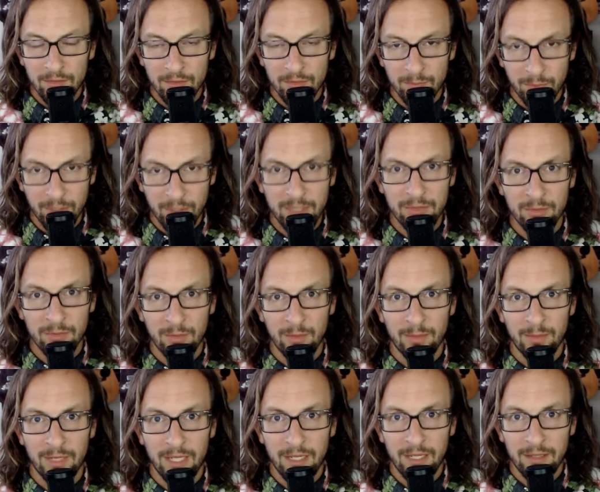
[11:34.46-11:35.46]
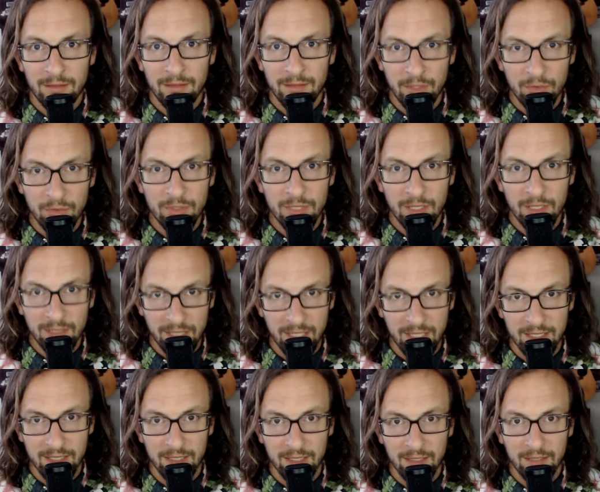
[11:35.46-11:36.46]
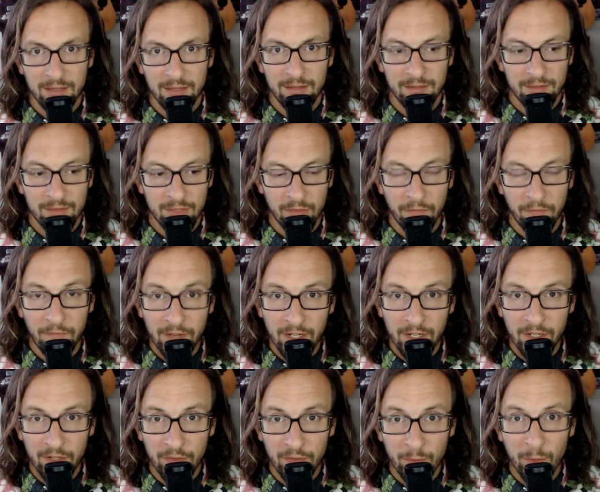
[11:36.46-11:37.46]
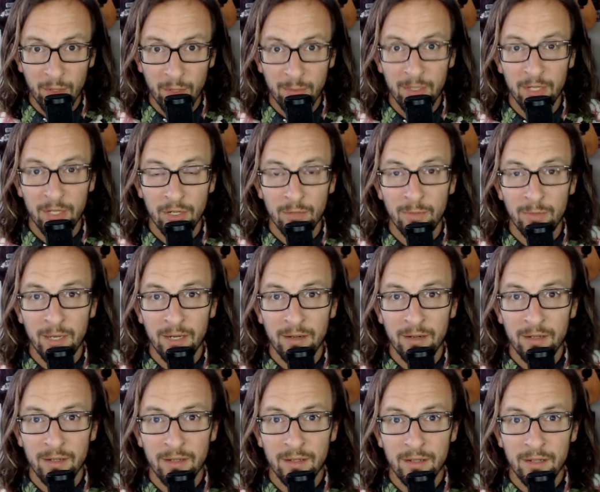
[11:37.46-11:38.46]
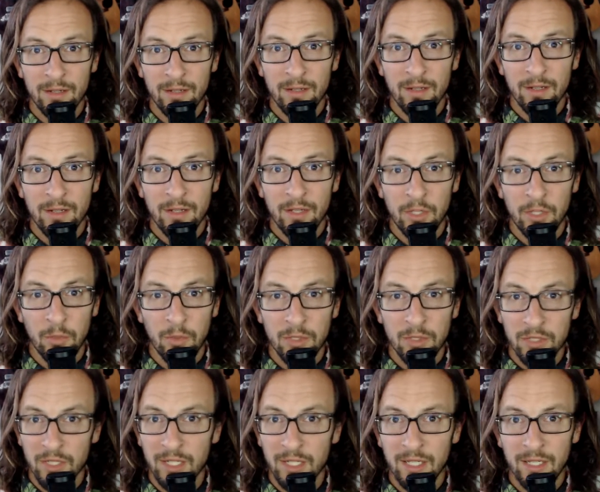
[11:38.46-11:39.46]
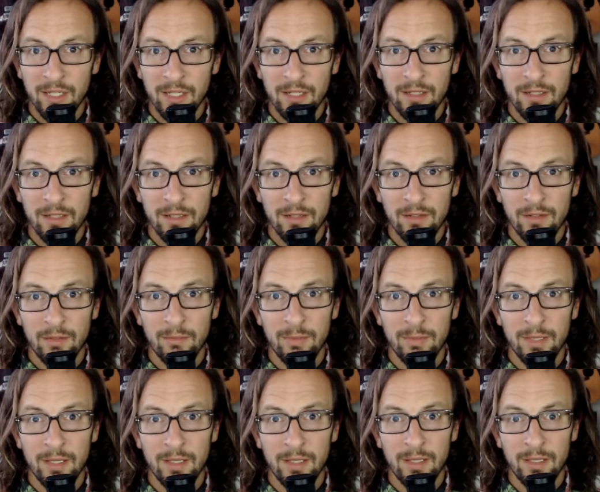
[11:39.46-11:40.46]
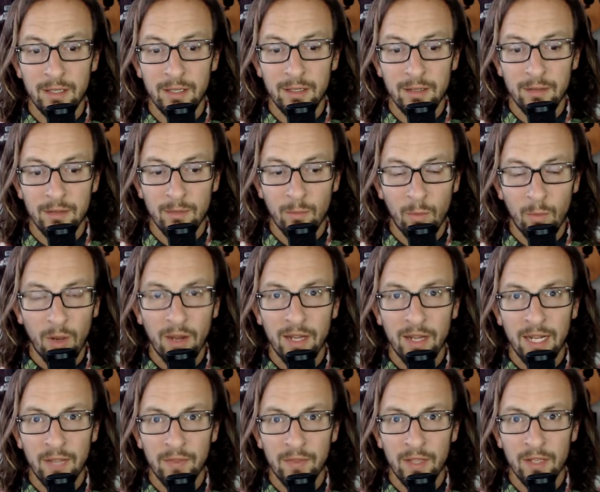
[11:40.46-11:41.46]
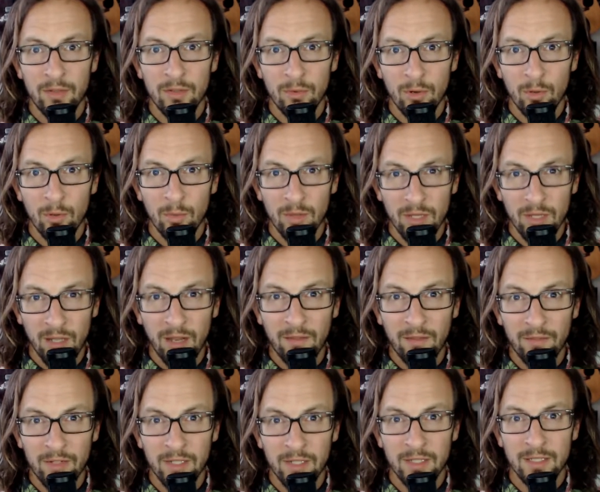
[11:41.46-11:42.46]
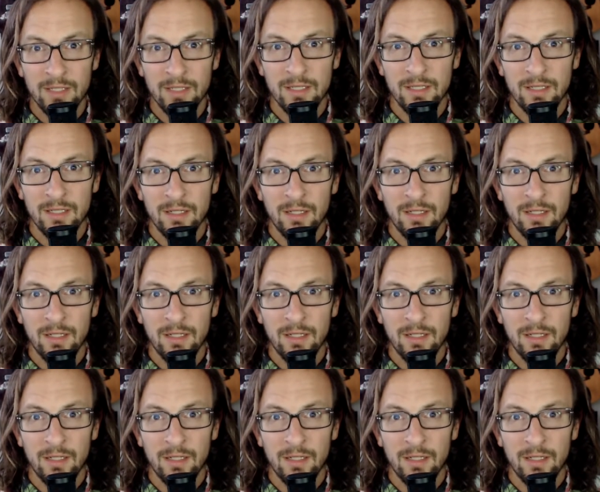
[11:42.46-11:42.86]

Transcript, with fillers: Please remember that. You suck, they suck. So figure you want to be a good parent. You want your kid to be walking out that door with confidence,